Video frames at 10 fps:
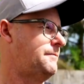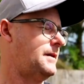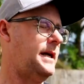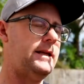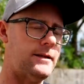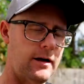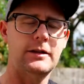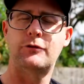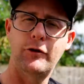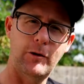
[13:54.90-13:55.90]
it
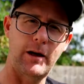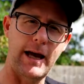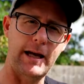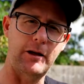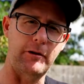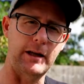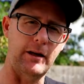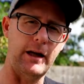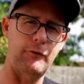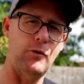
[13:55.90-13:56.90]
does feel like anchoring.
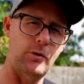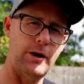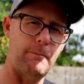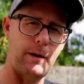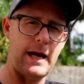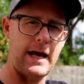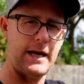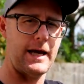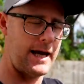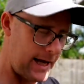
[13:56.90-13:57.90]
Like if you're going to
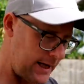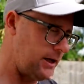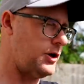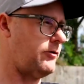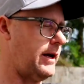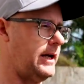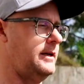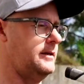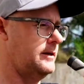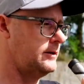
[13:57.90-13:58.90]
ban
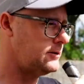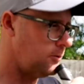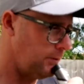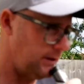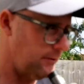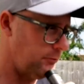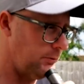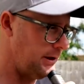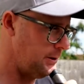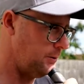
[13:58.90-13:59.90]
anchoring, so whichever
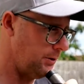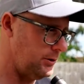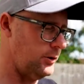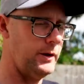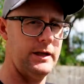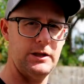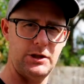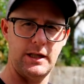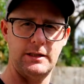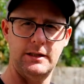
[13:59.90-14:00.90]
way you want to do it, in the
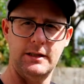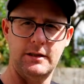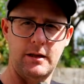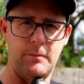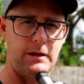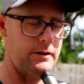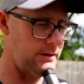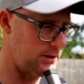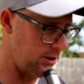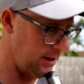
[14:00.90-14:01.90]
chest, in the tummy,
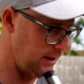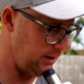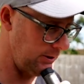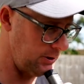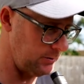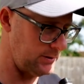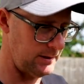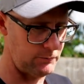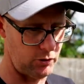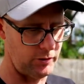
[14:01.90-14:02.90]
under the chin, like good old
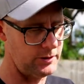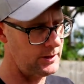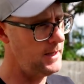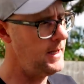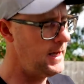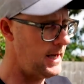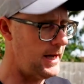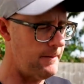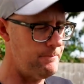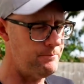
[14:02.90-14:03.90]
Sam Torrance,
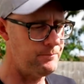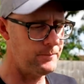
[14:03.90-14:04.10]
um,